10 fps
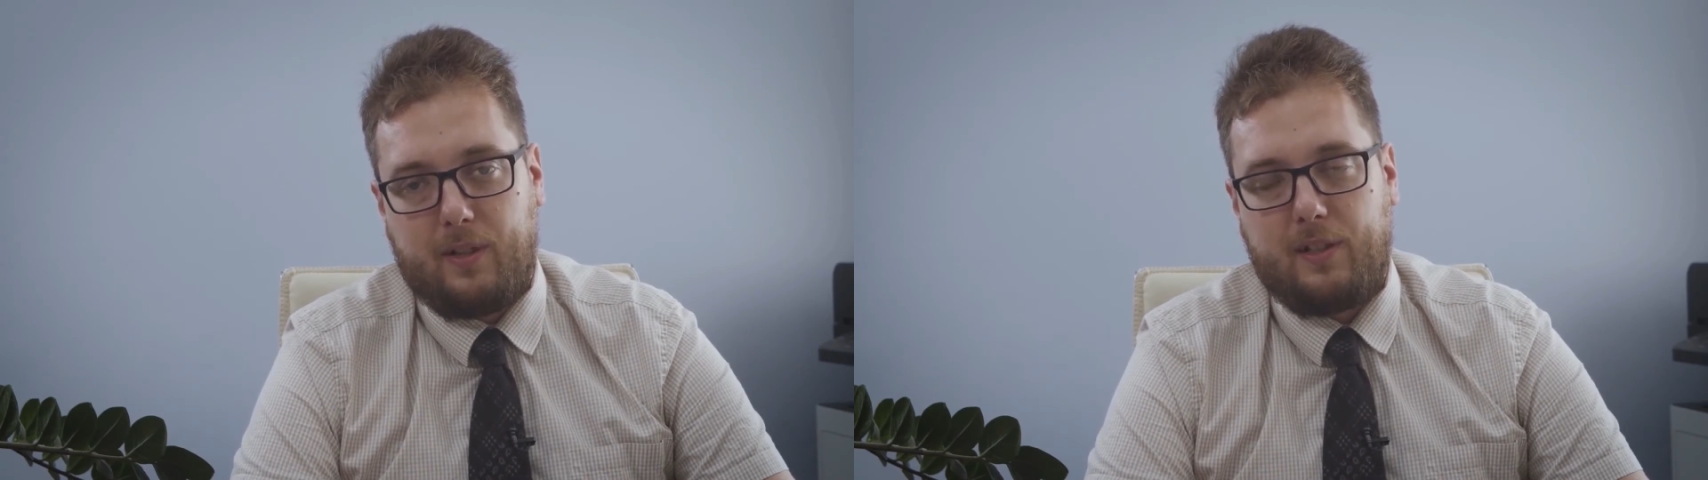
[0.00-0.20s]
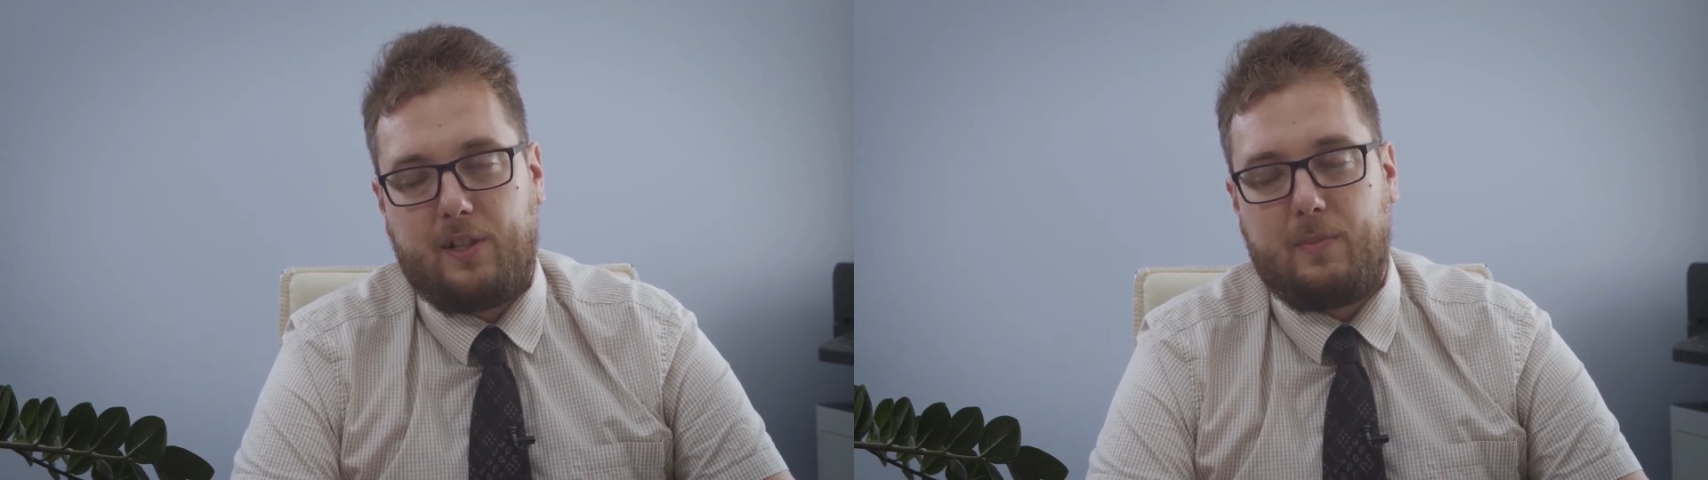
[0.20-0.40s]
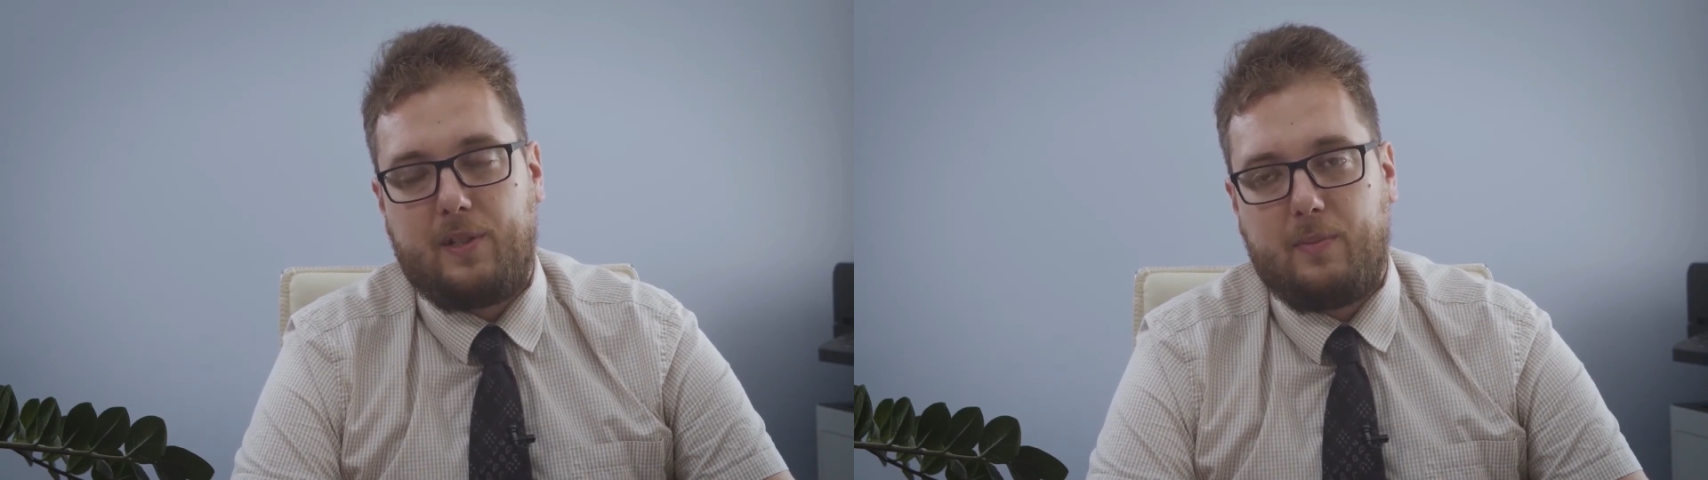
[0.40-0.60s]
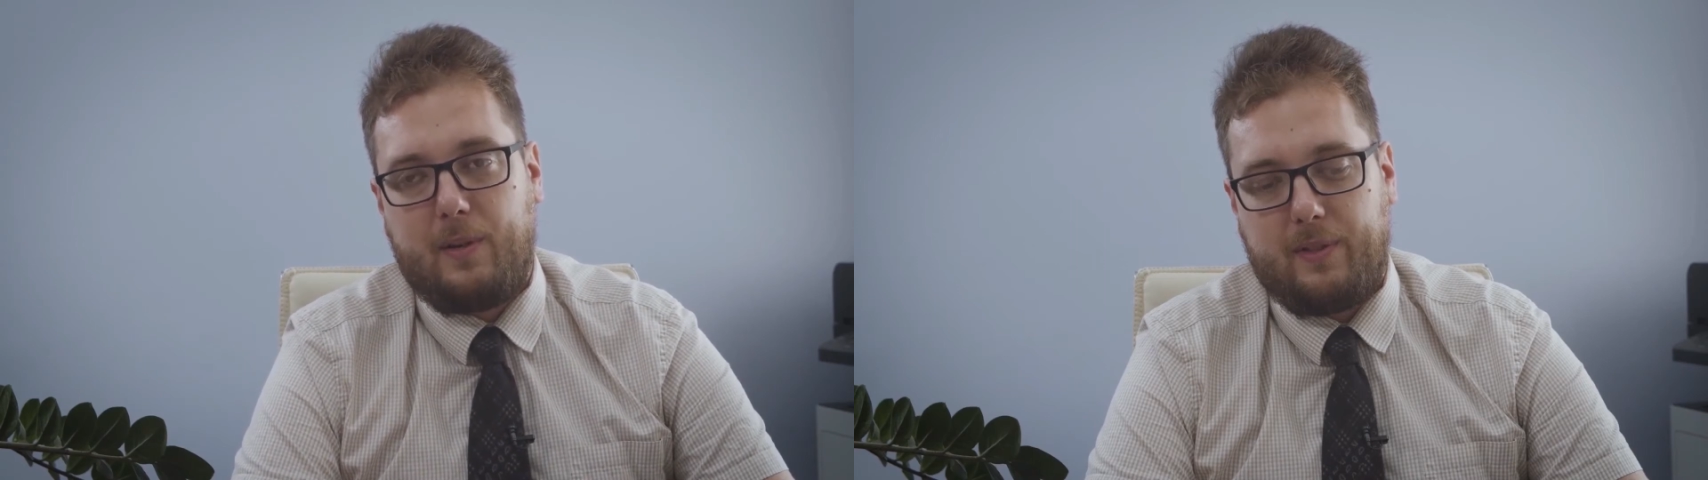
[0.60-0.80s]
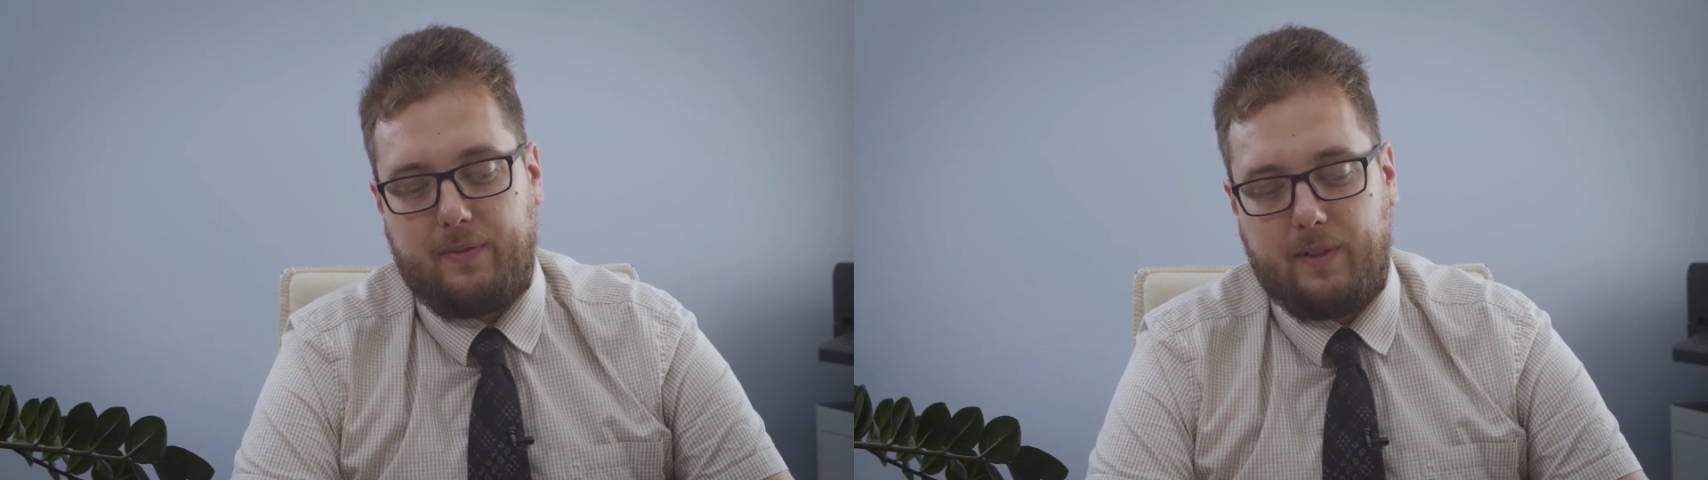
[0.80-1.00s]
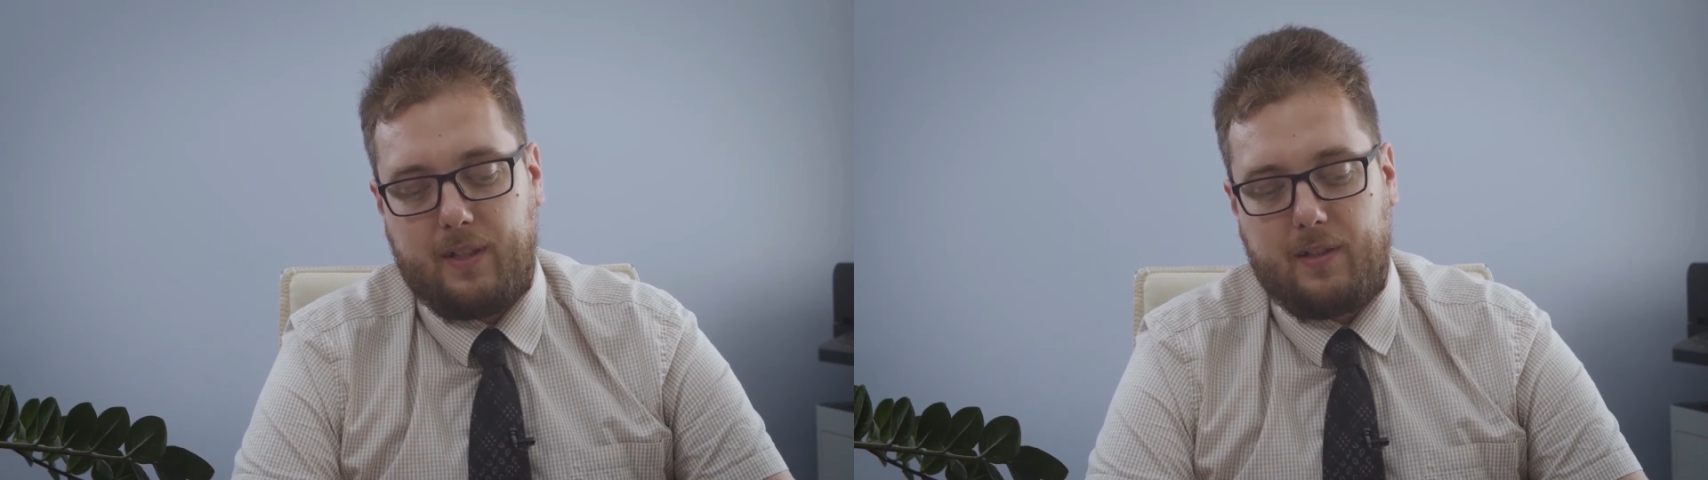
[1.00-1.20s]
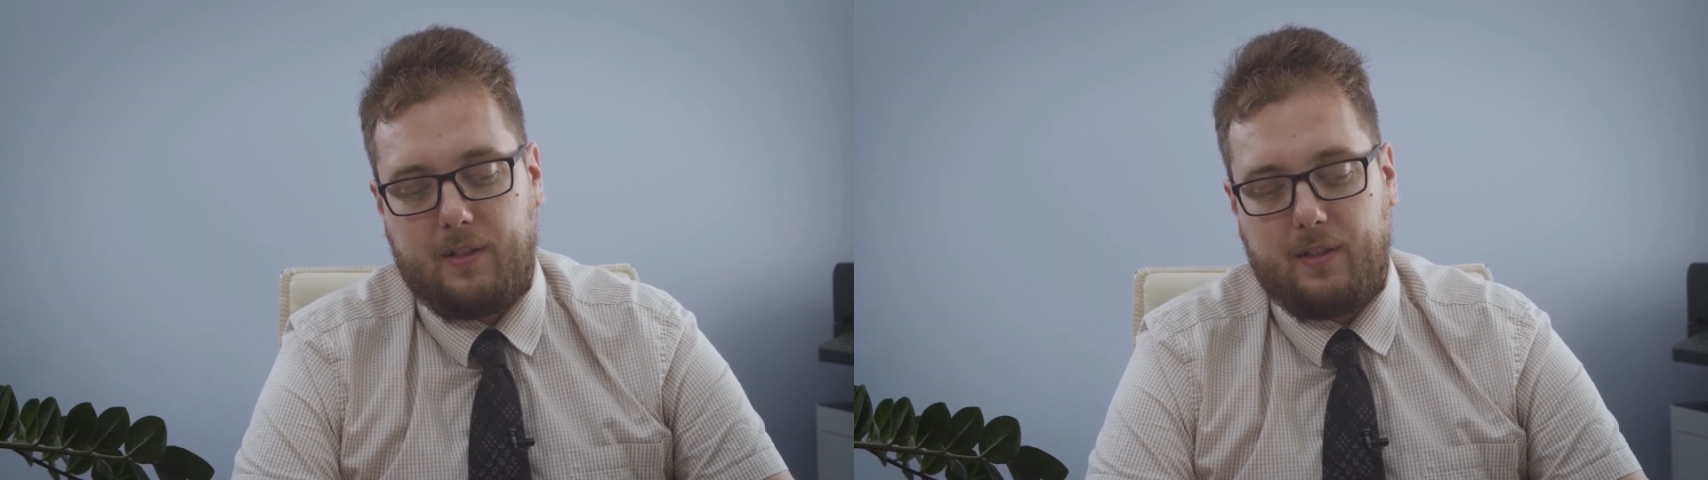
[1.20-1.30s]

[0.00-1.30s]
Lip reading: in the timeline,